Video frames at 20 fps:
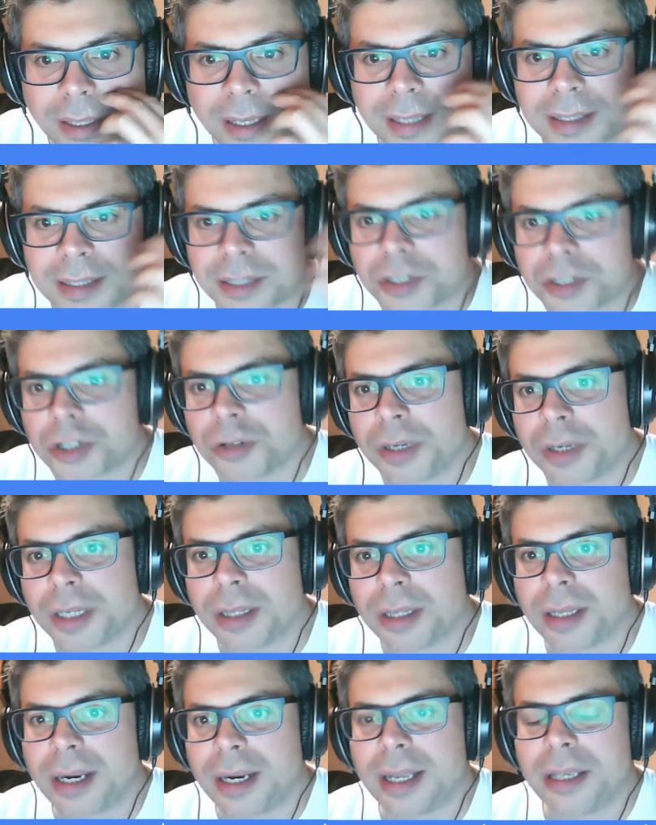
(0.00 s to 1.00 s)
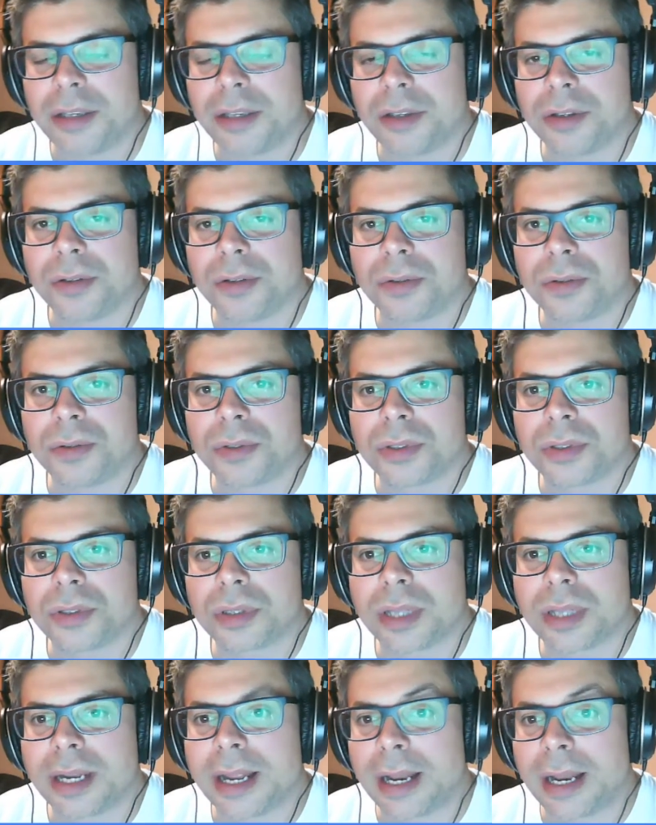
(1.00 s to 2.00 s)
it's a trick that I
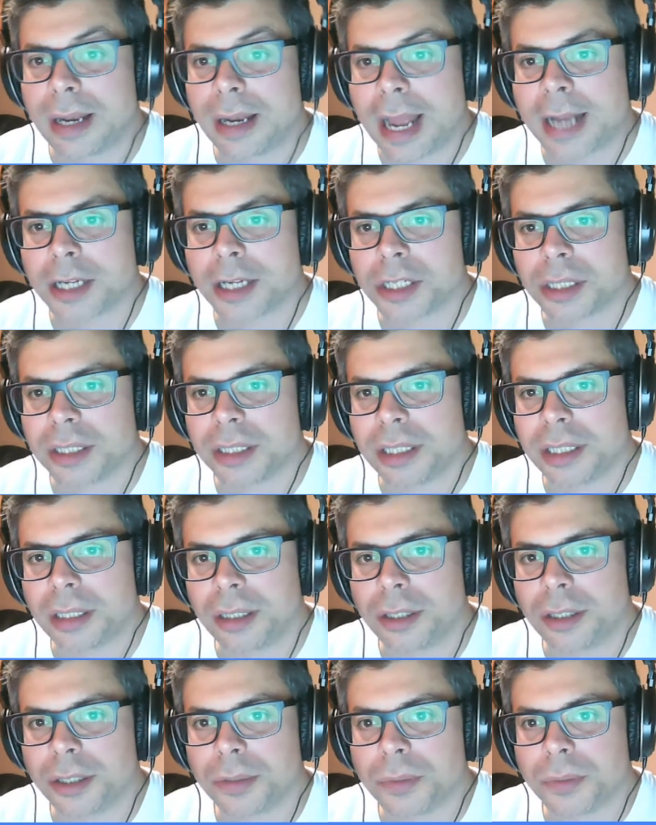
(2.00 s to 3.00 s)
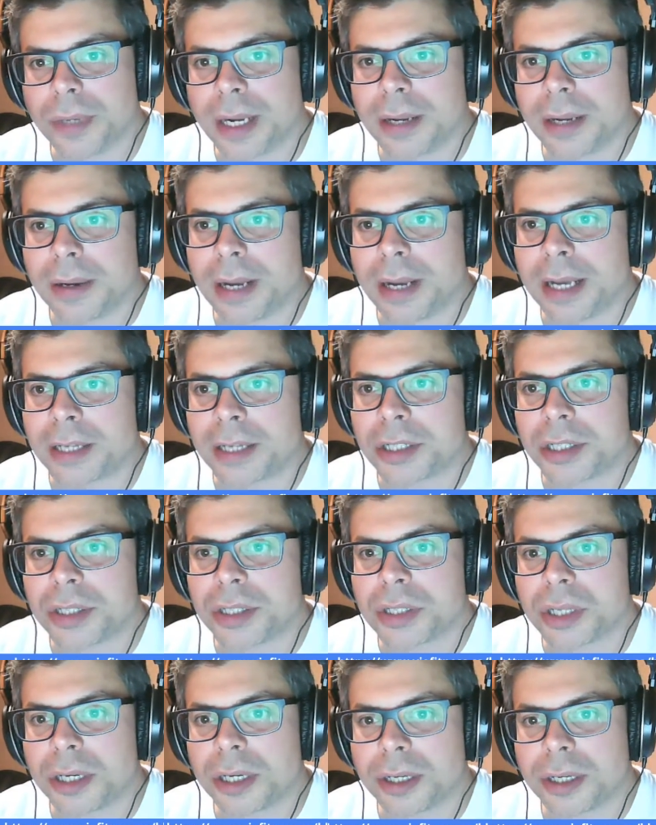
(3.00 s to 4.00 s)
use that I actually learned when I actually
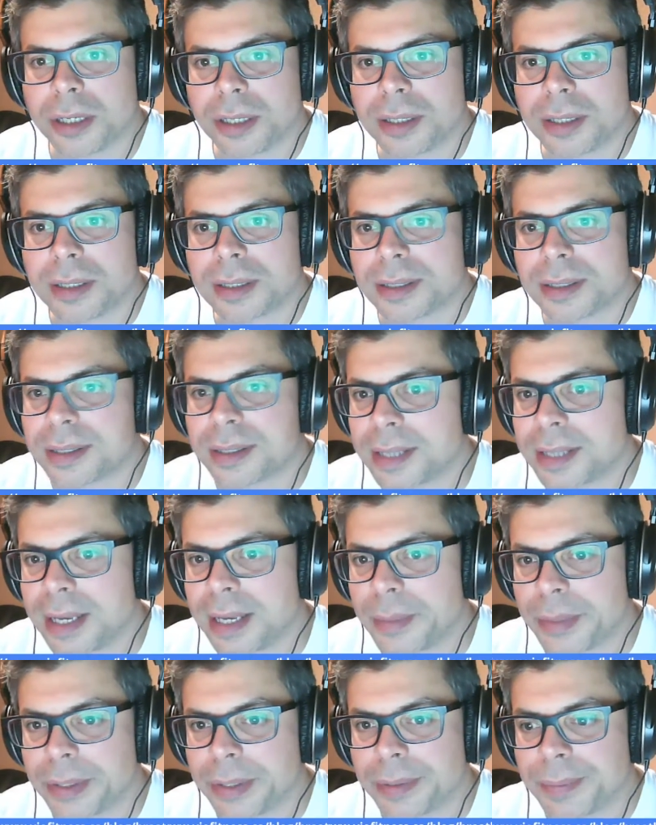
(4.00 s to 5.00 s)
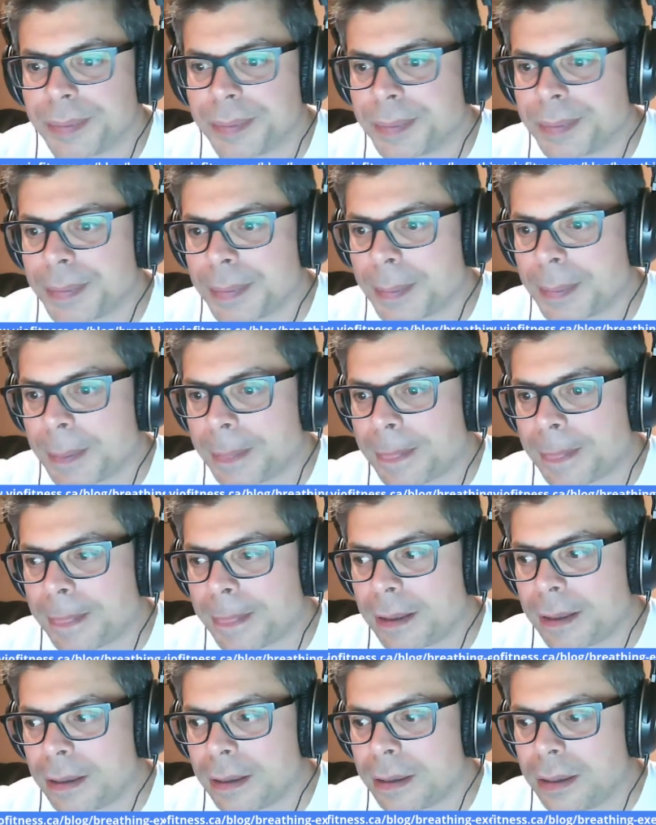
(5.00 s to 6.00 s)
started in Systema,
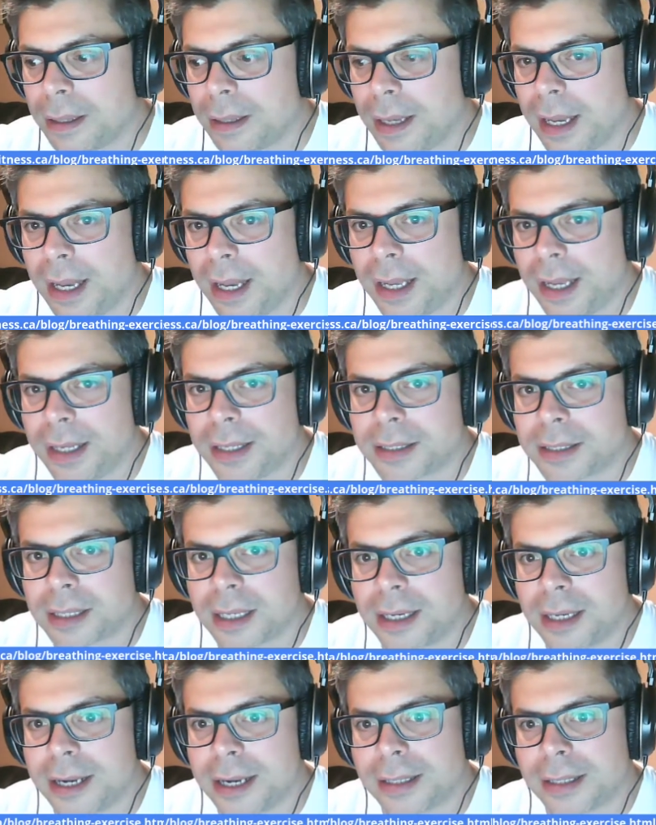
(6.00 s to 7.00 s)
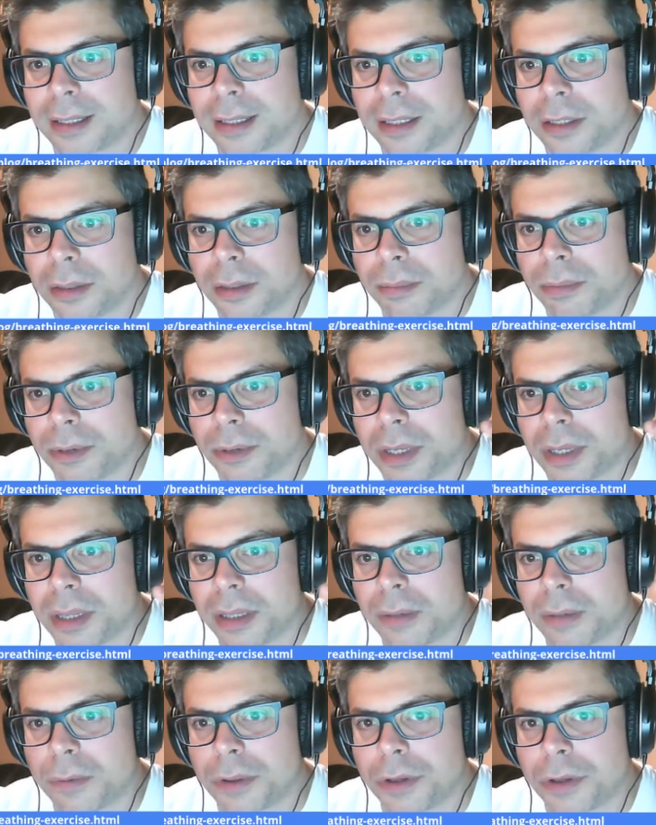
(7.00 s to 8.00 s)
and it's connecting your
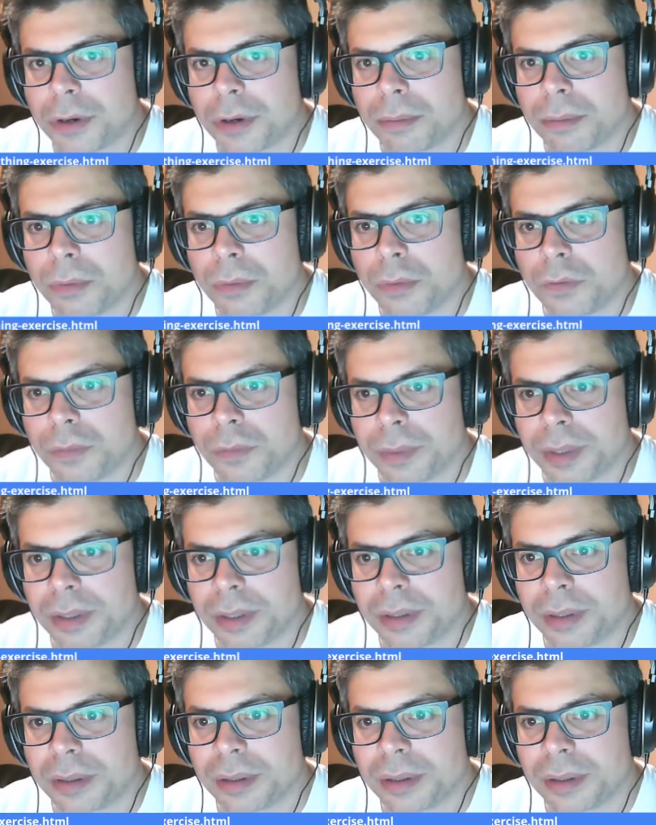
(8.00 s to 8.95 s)
breathing with your movement.